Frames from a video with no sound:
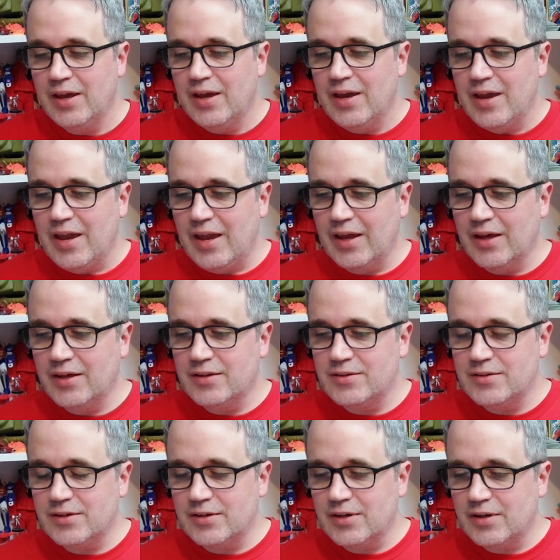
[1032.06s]

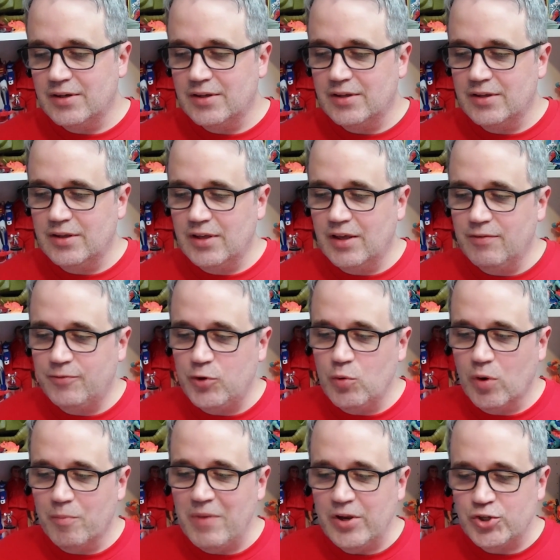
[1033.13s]
And if you
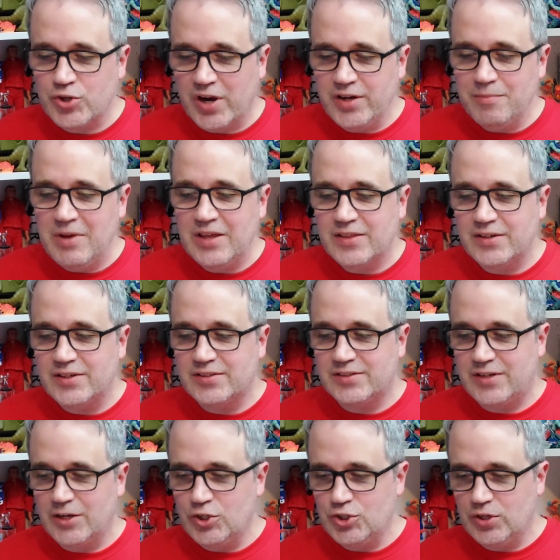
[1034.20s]
are trying to make the
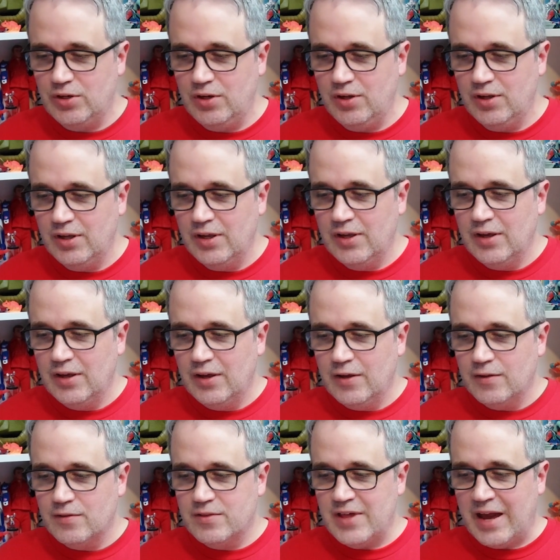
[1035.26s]
distinction
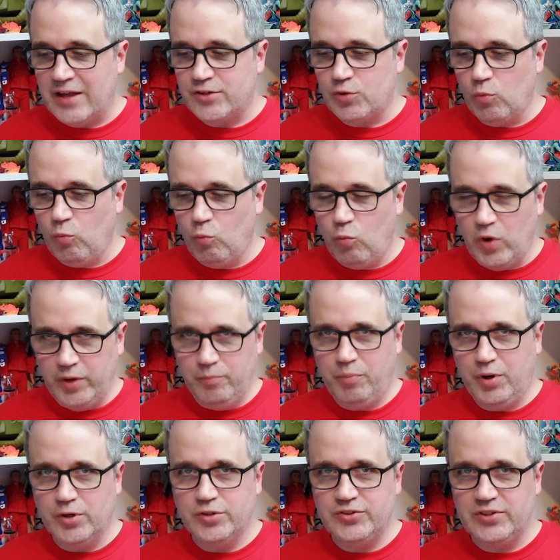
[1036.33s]
that one
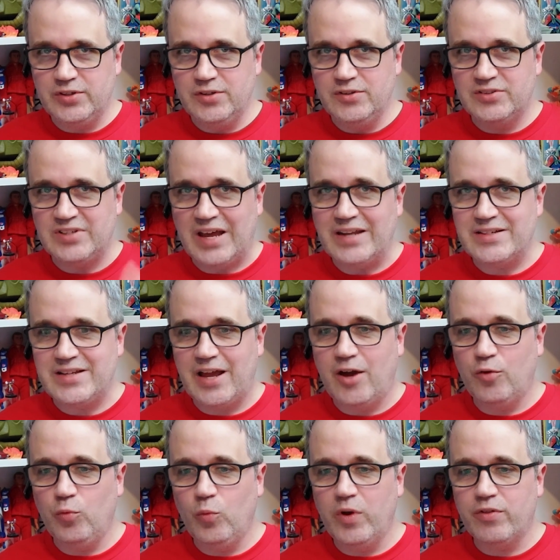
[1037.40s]
person sat
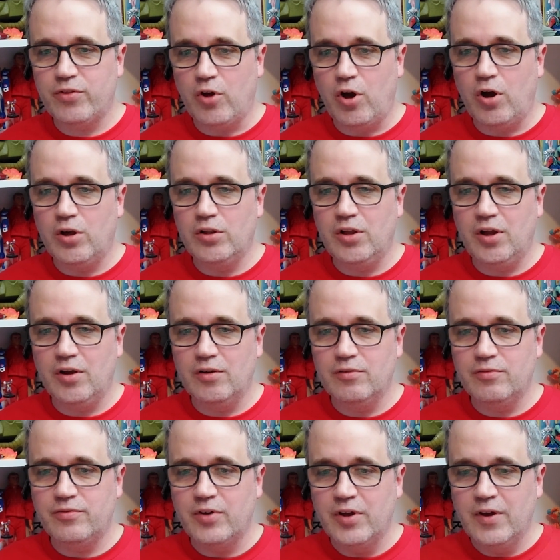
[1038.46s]
down with all
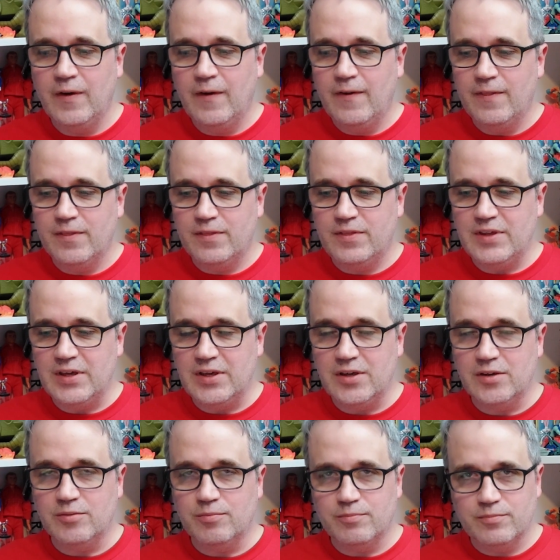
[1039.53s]
of
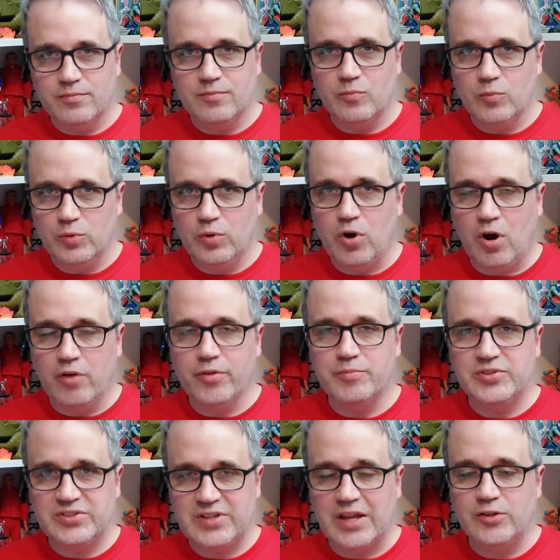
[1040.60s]
the, we'll call them
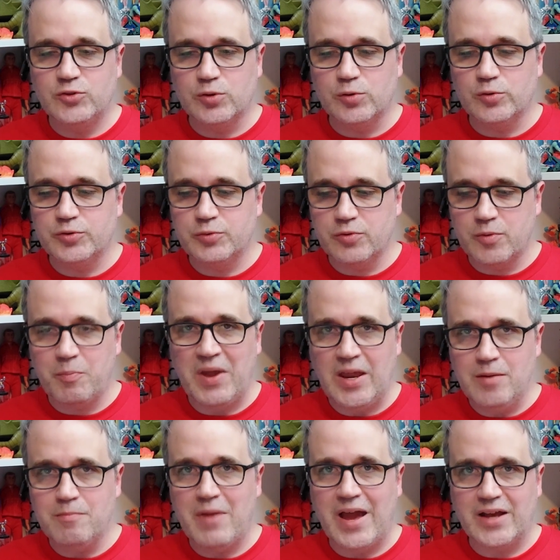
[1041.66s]
stencils, the
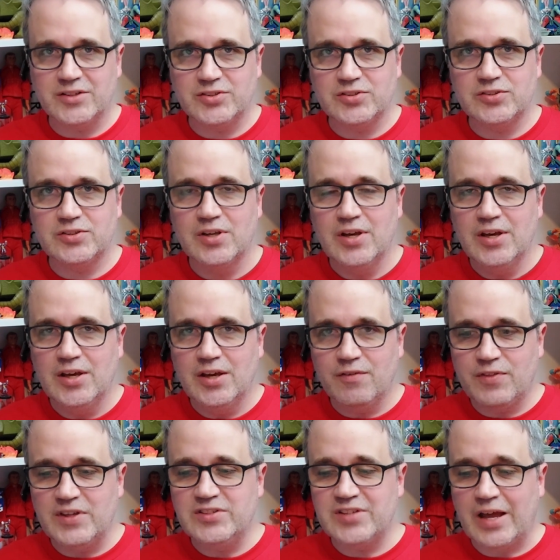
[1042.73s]
paint masks, if
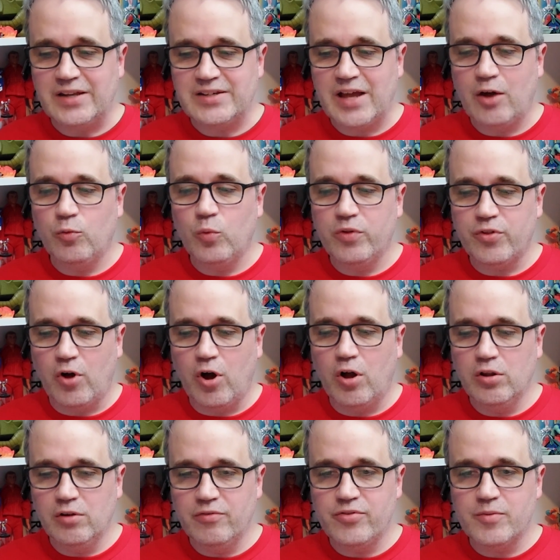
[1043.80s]
they sat down with
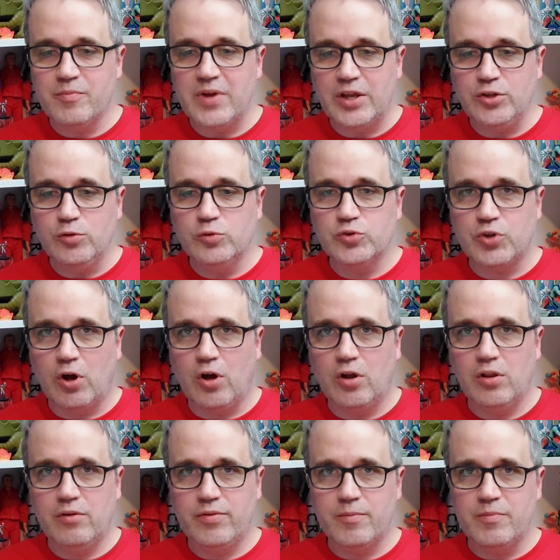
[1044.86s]
all of them and used
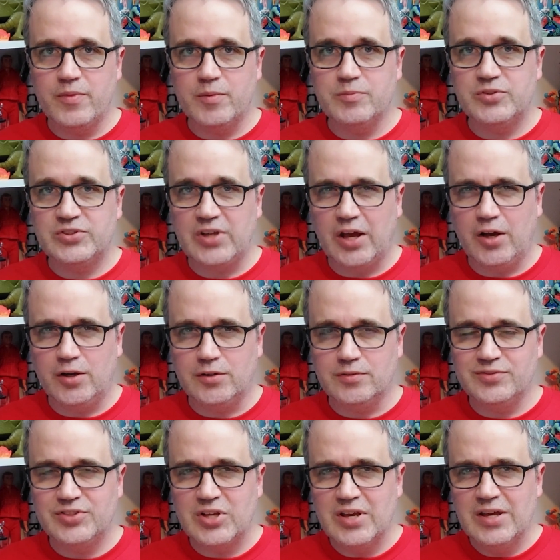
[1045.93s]
all of them
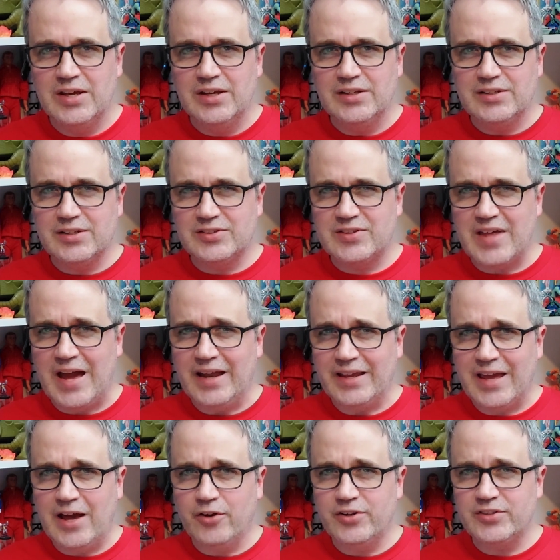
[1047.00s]
themselves, does that
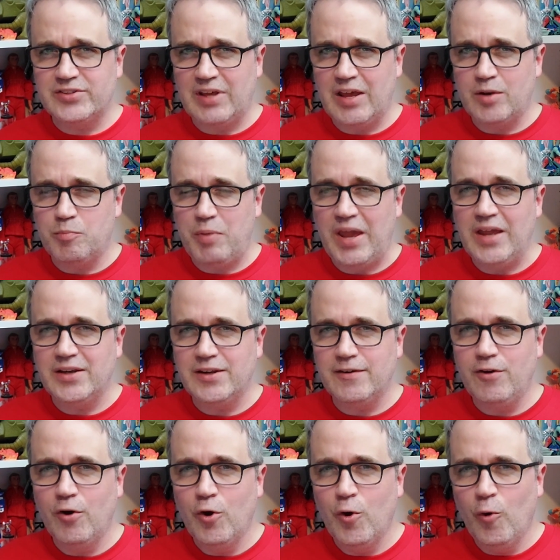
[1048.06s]
count as
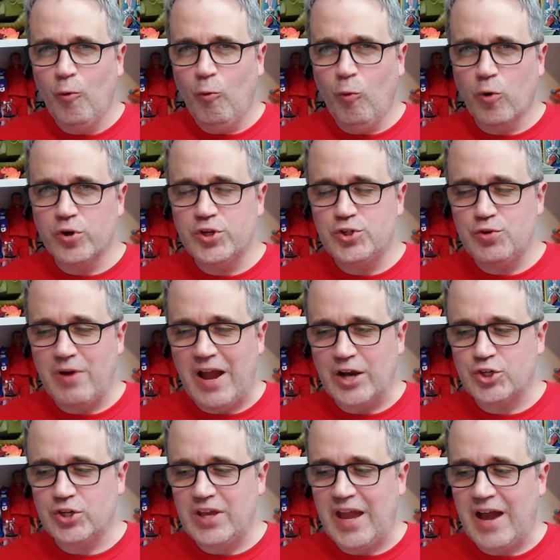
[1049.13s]
hand-painted? Or did you
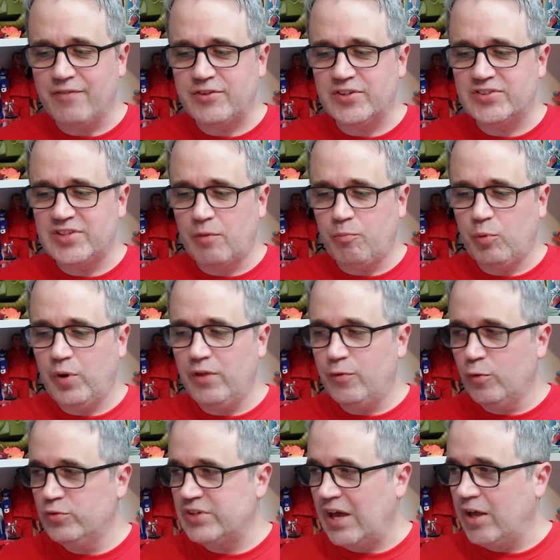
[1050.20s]
actually have to separate
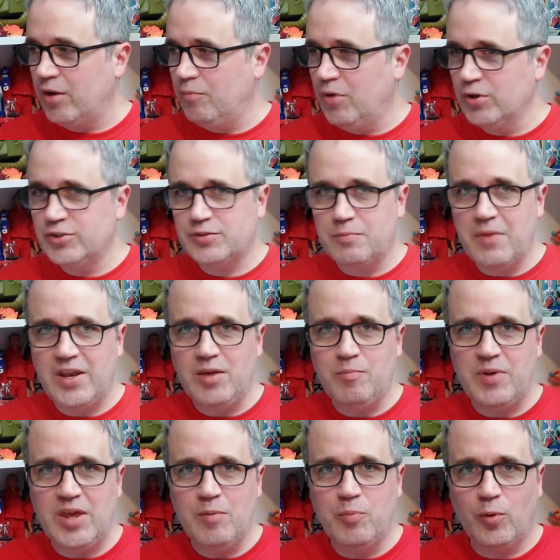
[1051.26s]
those out amongst many
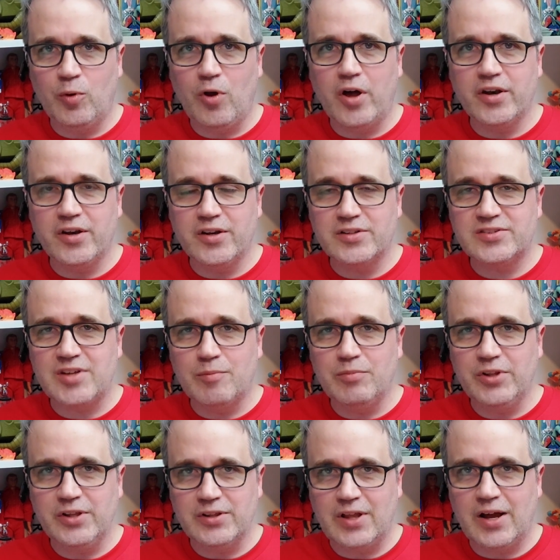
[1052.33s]
people on an
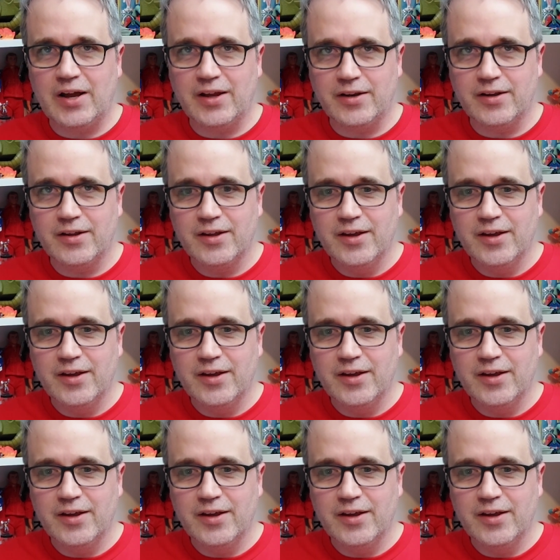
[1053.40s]
assembly line?